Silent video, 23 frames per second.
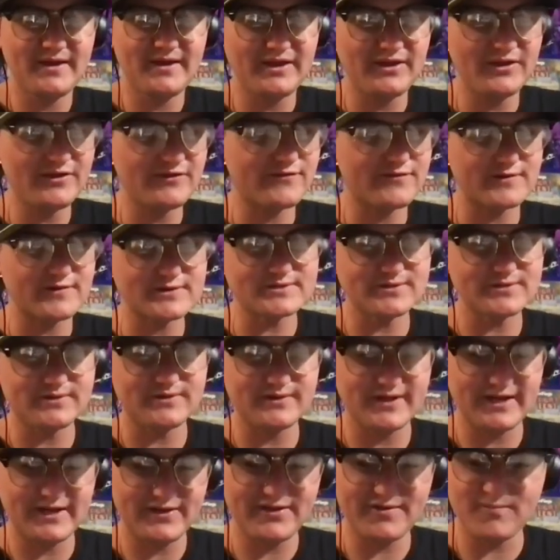at
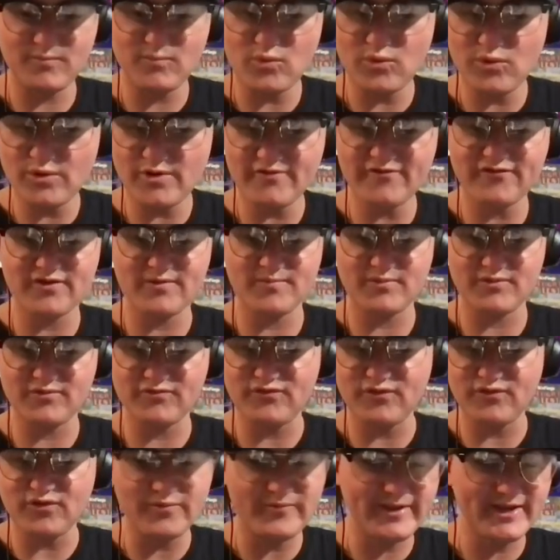Universal, and they're more for
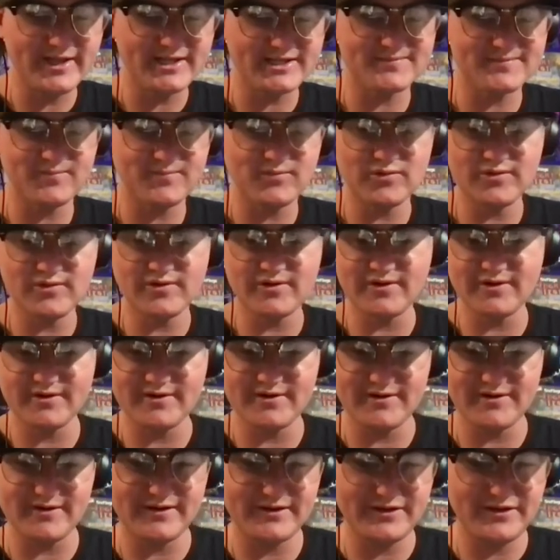performance,
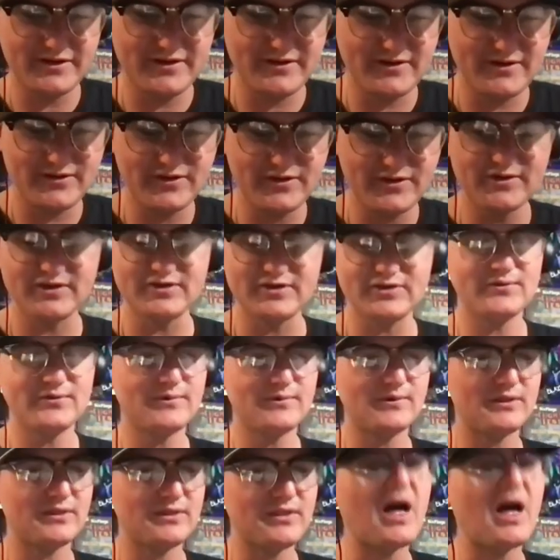more, you know, you can do
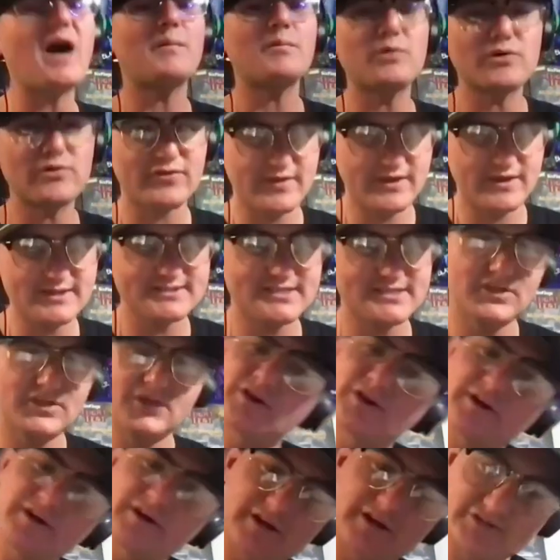a lot more things that
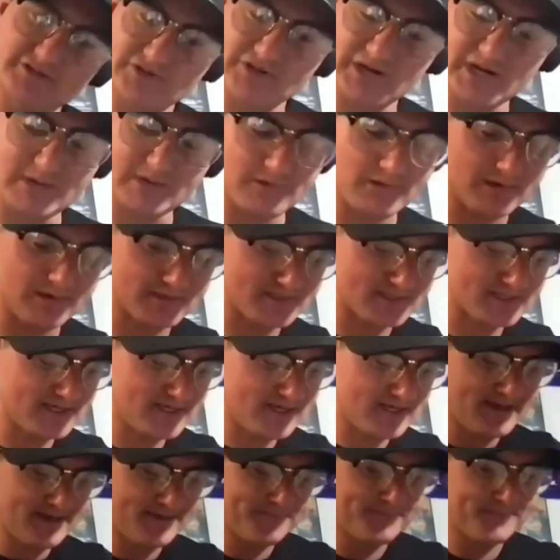you could on drywalls.
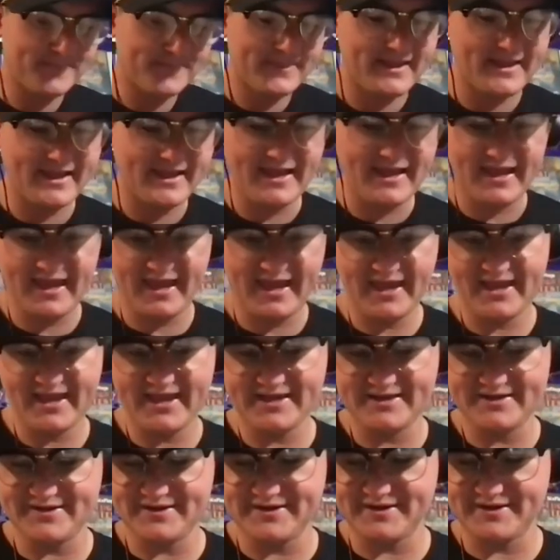
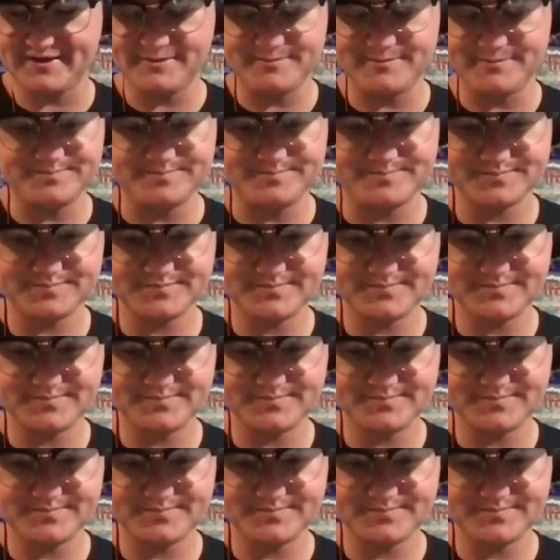And um,